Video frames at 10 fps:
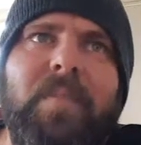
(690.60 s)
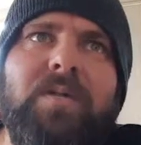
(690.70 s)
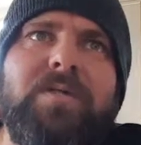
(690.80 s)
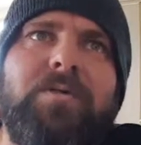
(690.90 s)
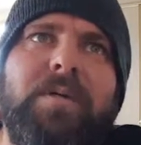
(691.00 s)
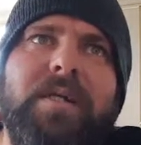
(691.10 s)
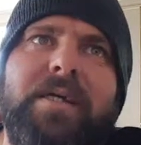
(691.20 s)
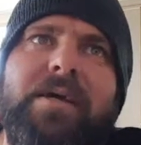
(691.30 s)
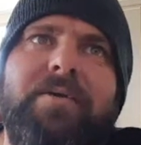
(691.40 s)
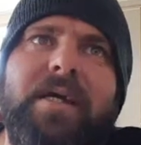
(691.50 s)
just quickly
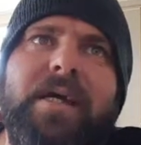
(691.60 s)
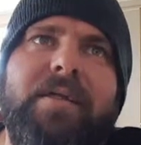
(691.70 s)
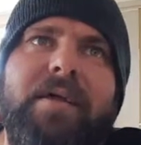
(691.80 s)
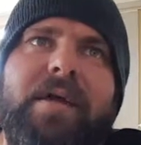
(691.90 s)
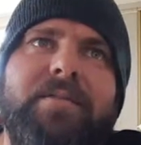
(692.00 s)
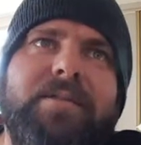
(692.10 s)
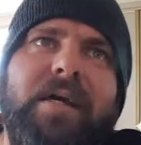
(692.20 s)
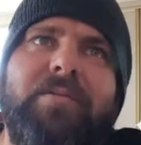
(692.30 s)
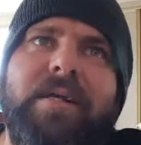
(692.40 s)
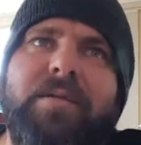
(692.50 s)
go into how the health
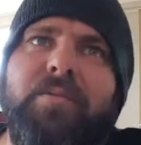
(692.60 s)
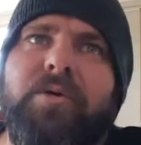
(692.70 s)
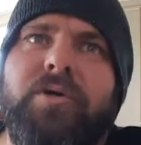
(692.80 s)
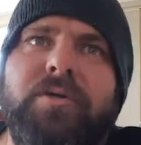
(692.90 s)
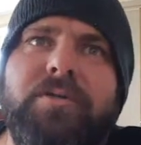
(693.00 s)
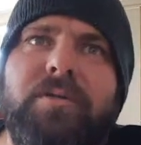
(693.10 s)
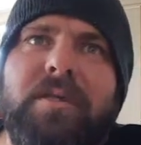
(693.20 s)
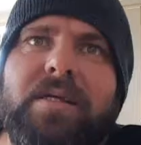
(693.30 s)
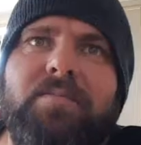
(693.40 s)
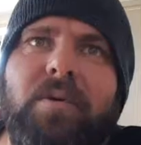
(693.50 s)
star rating works,
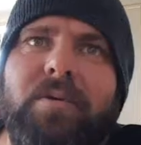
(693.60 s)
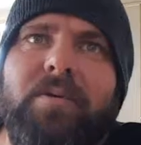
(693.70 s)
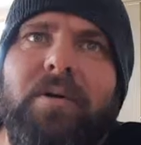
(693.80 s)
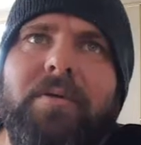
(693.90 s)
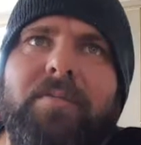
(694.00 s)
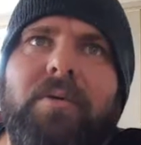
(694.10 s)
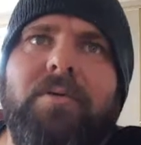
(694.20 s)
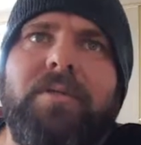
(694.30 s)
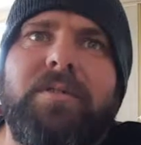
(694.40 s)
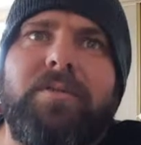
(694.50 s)
because that's probably quite
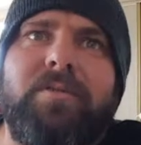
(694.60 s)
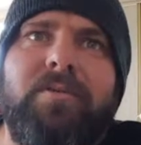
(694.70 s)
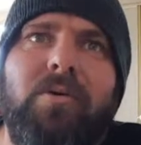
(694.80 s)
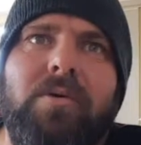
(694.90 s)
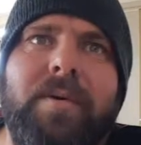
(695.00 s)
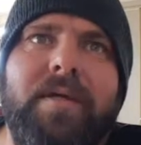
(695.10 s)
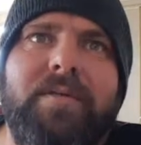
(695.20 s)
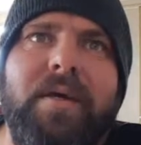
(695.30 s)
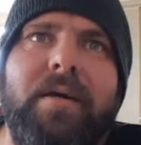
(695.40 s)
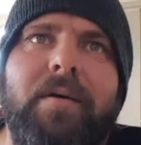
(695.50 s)
important to talk about
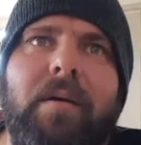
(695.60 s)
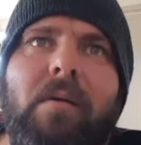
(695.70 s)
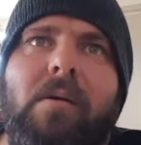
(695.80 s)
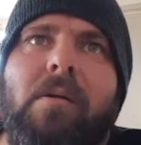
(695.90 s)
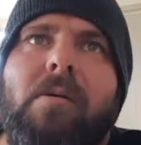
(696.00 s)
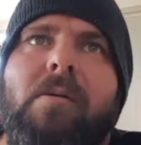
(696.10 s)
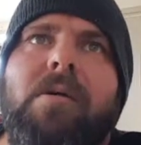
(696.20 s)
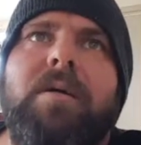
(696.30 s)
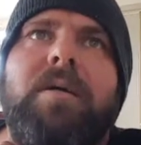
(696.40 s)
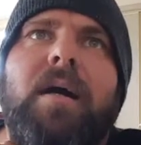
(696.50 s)
now.
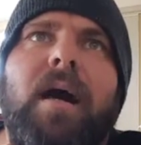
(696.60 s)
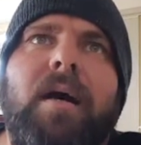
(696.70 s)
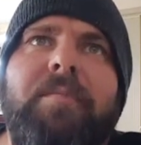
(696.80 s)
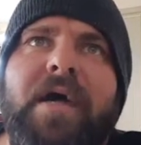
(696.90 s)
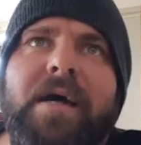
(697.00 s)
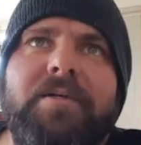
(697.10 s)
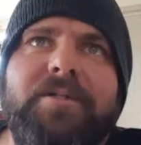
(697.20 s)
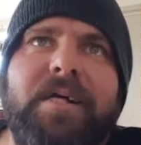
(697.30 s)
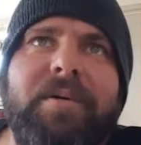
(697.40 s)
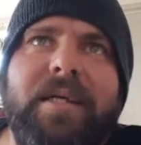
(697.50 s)
The health
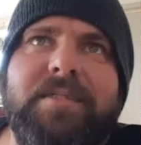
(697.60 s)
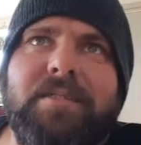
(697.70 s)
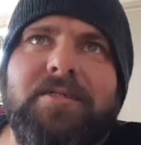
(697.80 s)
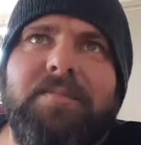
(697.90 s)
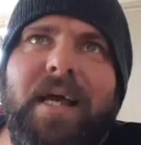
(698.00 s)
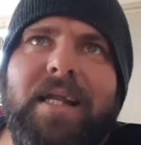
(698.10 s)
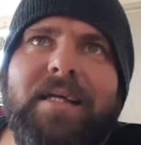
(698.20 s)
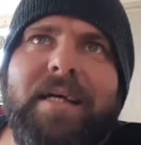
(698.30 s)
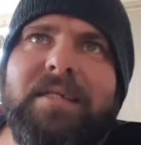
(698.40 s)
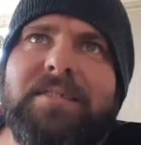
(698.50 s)
star rating system
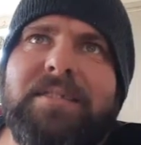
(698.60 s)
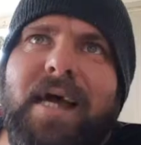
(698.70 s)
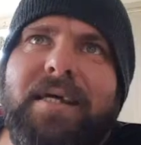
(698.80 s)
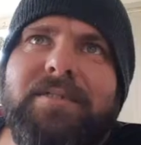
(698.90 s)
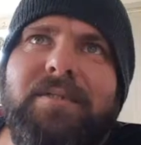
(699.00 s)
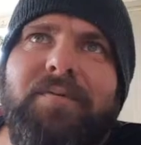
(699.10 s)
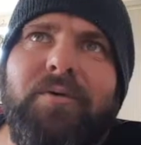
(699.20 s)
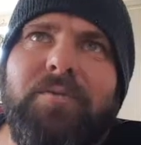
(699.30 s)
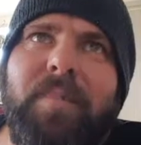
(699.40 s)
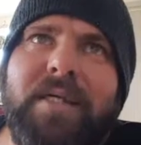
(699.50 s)
allocates stars to
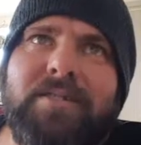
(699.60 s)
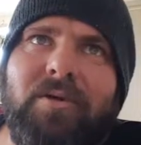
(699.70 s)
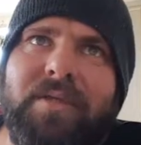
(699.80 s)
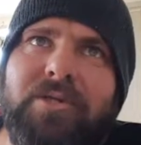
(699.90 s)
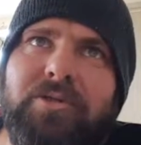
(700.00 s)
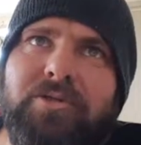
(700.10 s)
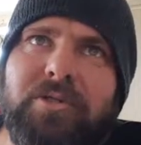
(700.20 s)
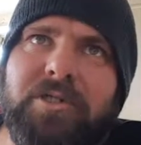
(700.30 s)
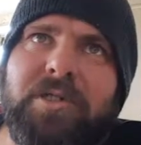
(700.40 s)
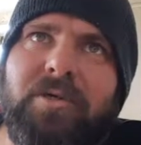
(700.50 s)
food based on their
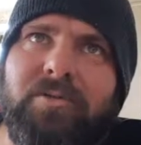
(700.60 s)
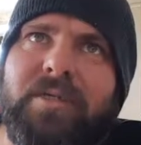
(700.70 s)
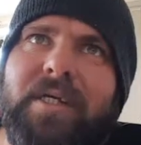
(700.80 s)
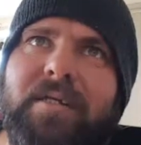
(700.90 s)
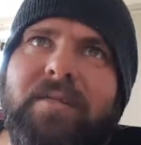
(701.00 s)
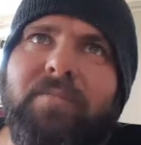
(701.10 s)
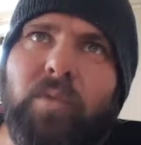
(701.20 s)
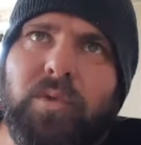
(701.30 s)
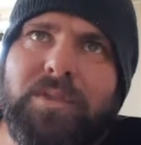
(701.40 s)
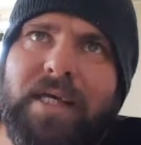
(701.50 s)
nutrition content. The
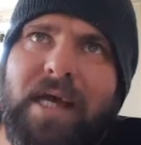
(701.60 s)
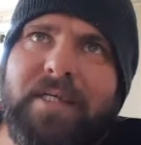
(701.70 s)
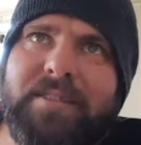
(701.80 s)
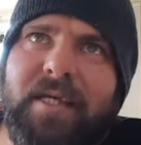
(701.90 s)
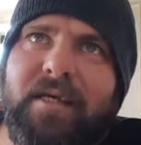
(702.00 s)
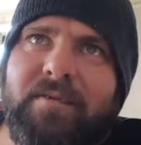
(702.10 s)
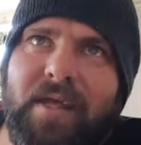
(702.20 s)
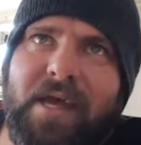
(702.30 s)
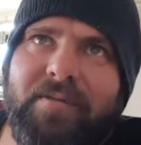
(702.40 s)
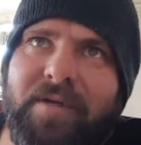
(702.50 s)
more stars,
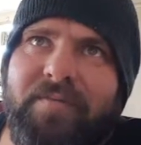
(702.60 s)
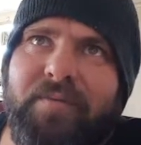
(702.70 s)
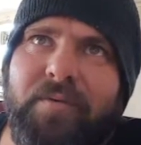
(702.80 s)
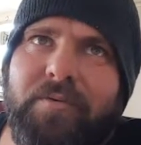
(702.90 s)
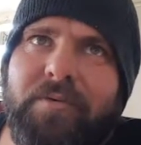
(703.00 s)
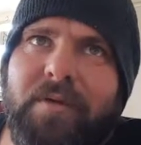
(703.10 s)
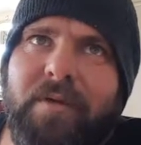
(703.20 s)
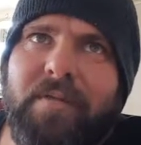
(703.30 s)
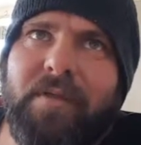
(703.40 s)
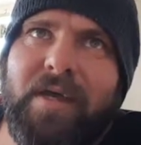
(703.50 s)
the healthier
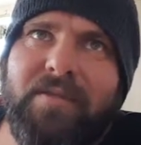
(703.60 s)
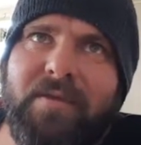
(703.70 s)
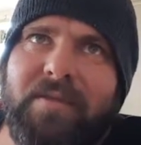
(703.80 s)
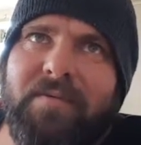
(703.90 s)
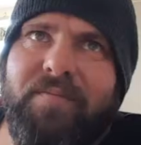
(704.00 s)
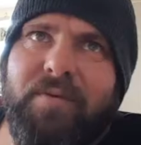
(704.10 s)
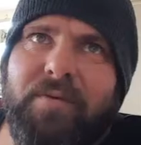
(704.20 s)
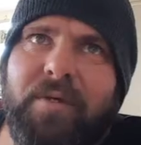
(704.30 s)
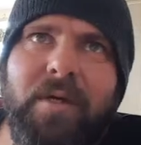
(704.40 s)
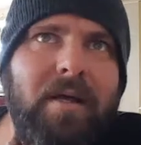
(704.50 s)
the food.